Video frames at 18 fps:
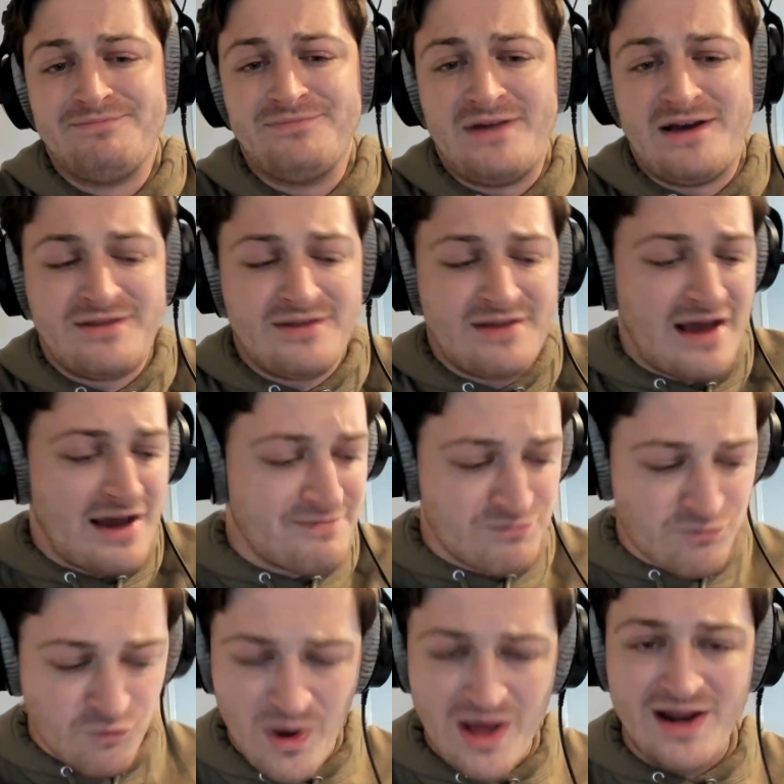not that I
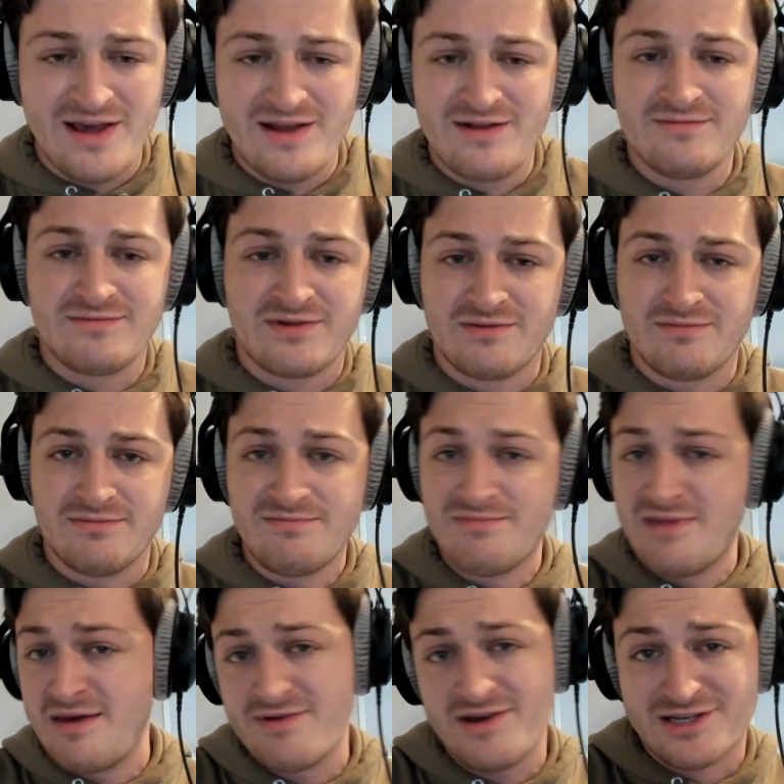went in
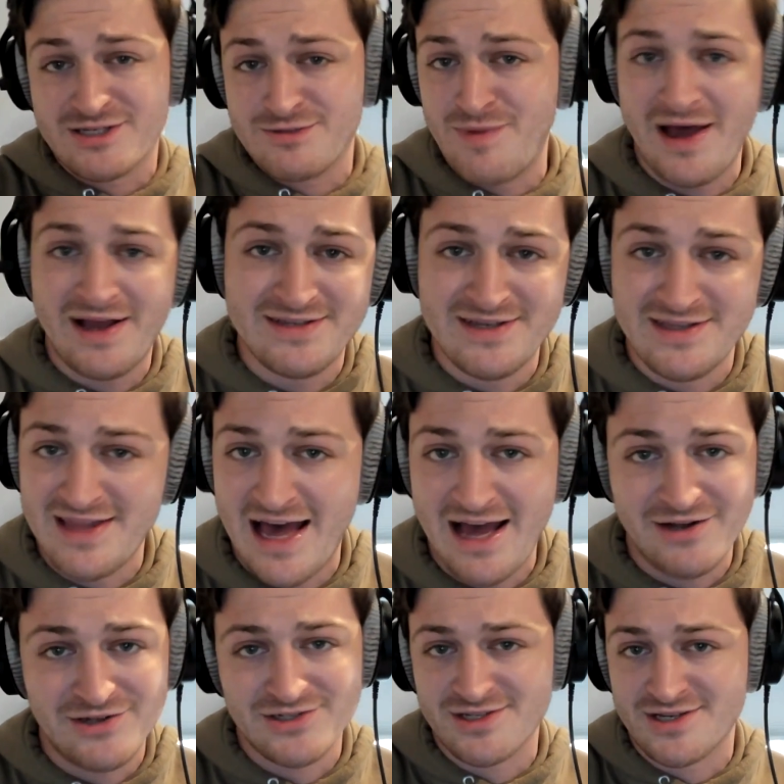maybe expecting
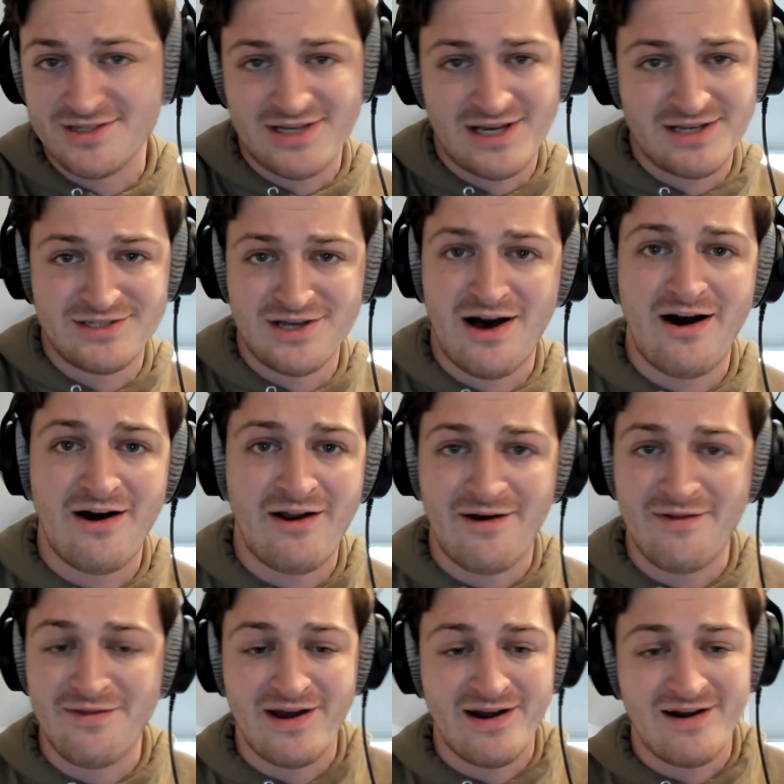that just because I saw it
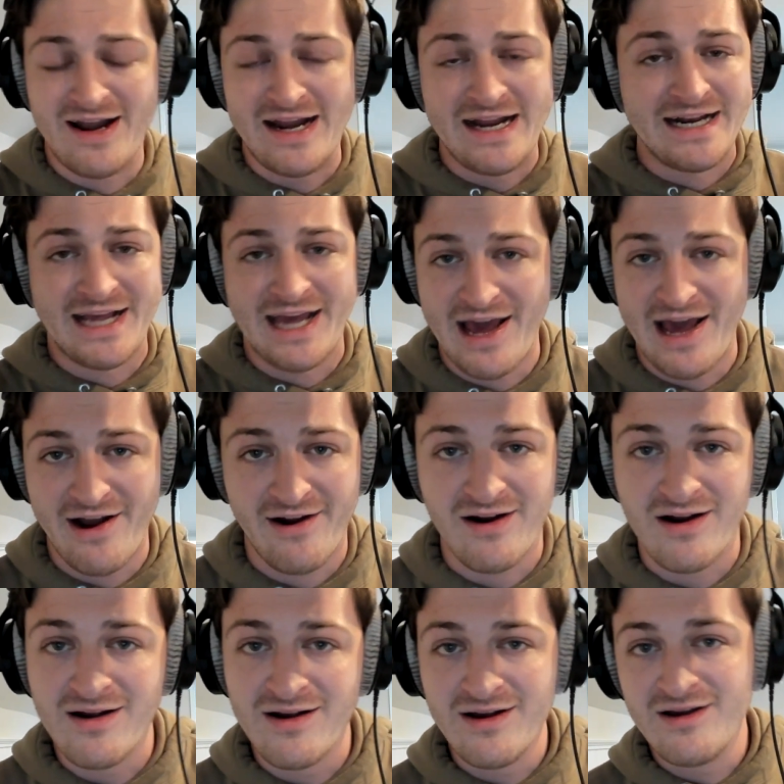on there. I didn't
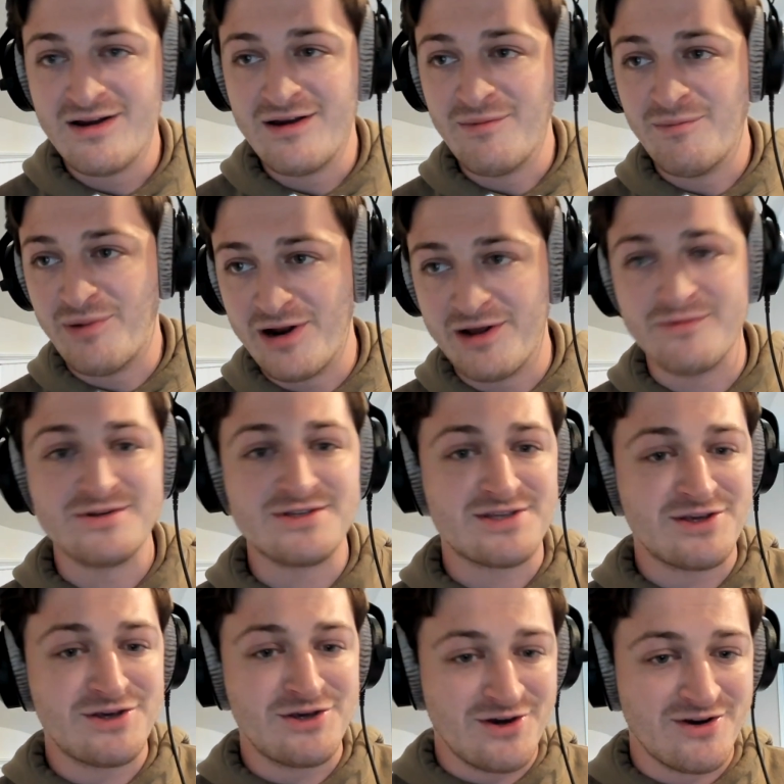care, but it
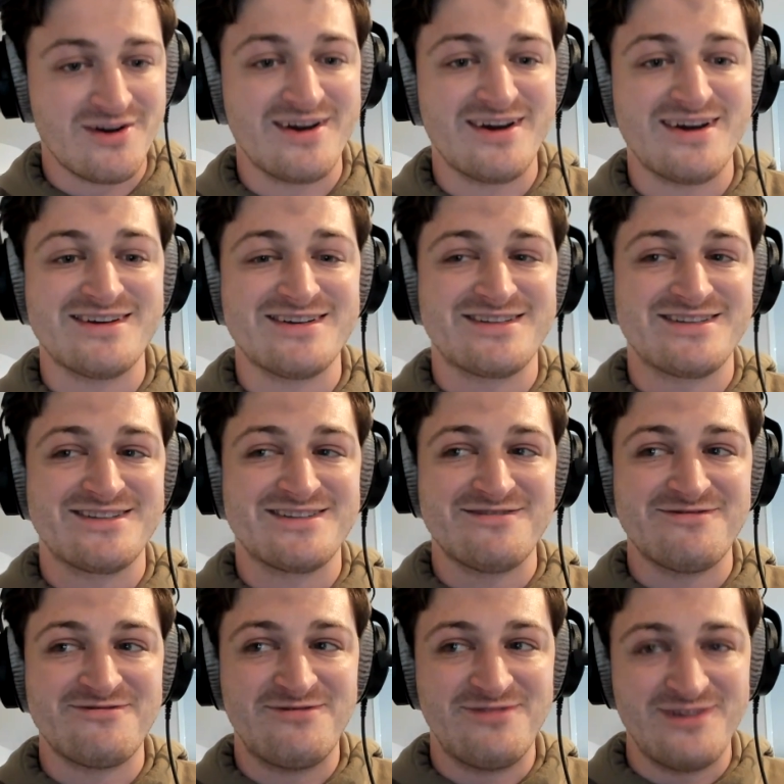was
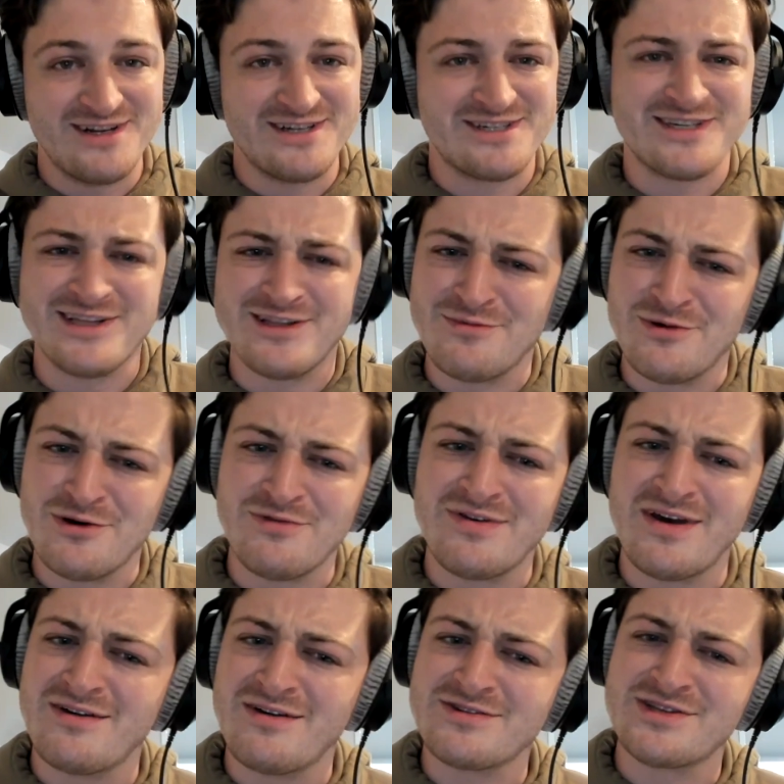curious finishing the
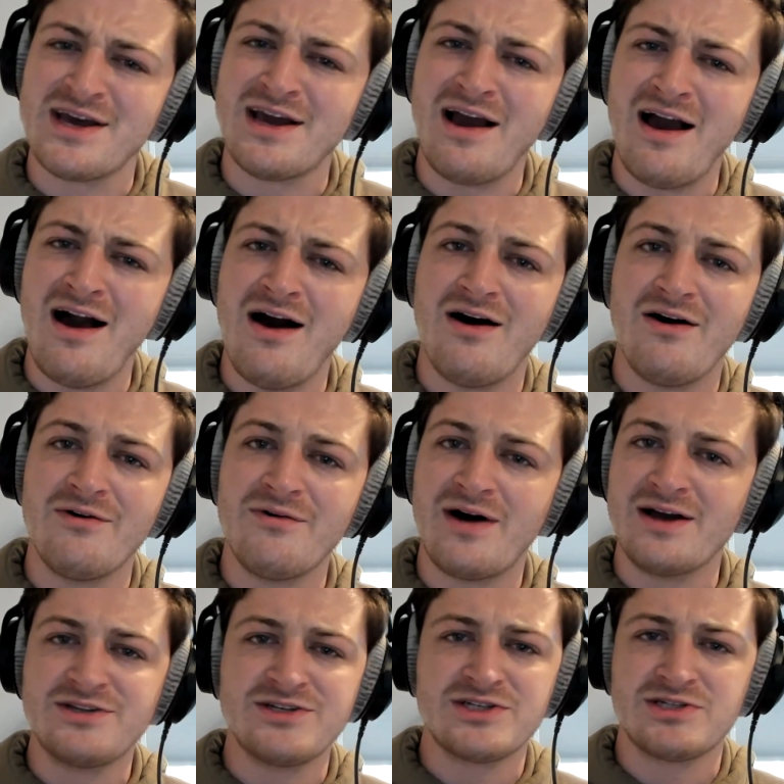movie. I was like, oh,
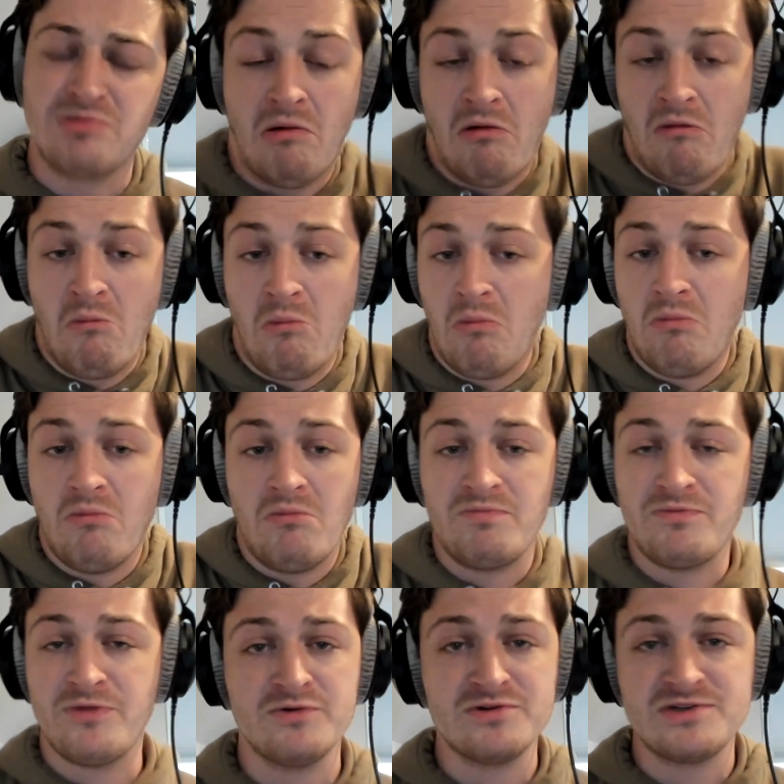
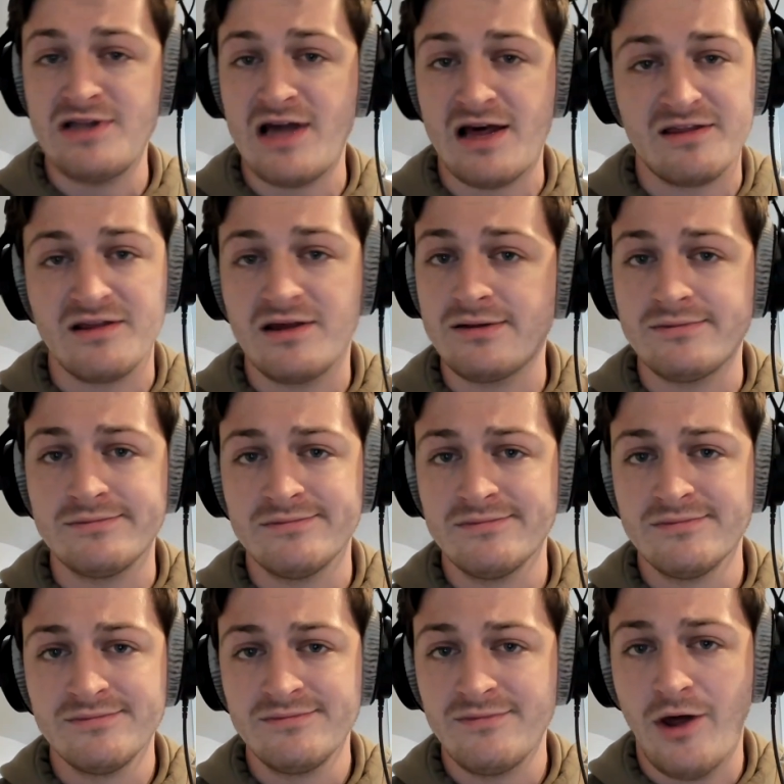there was nothing
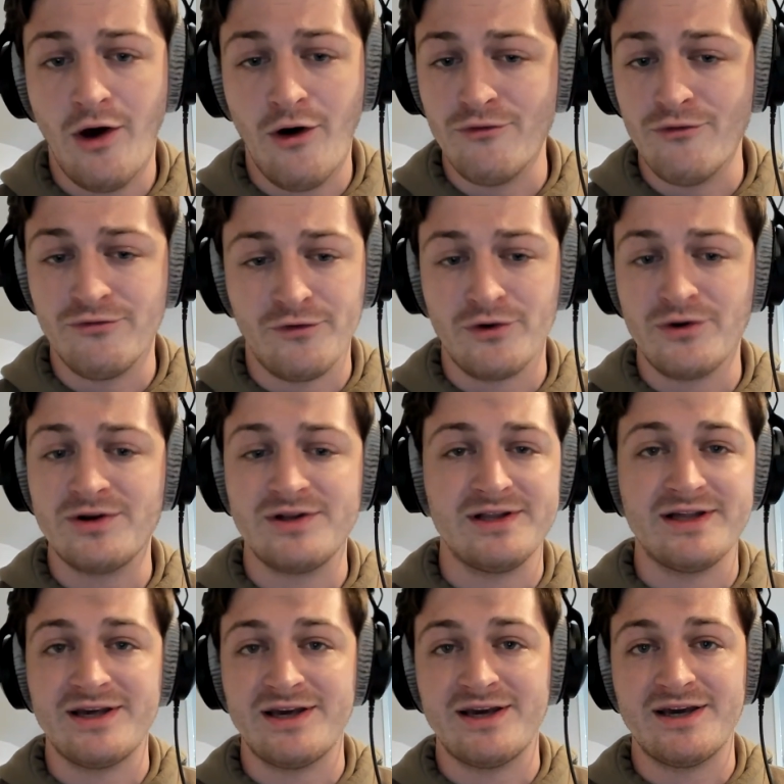
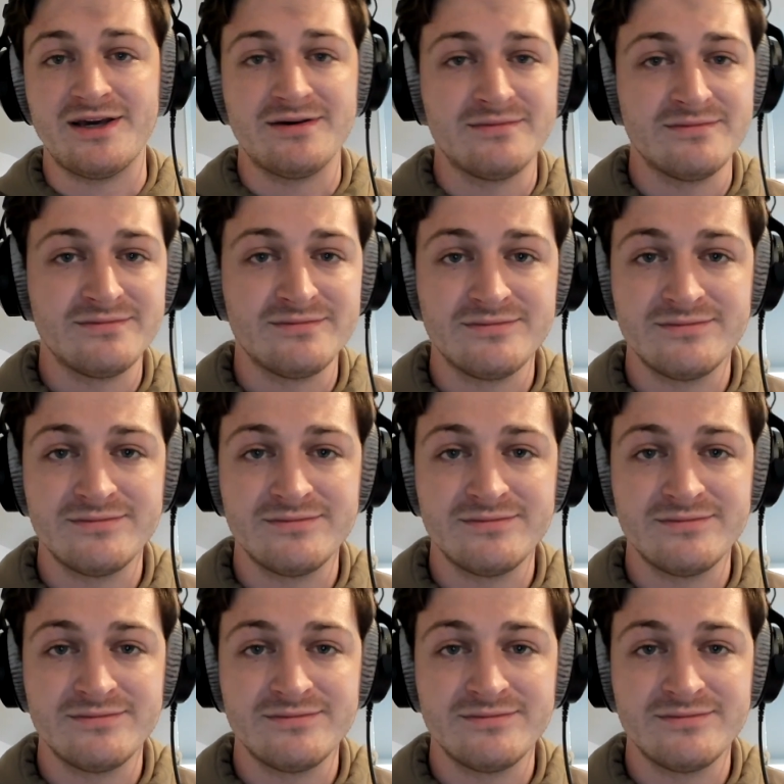overtly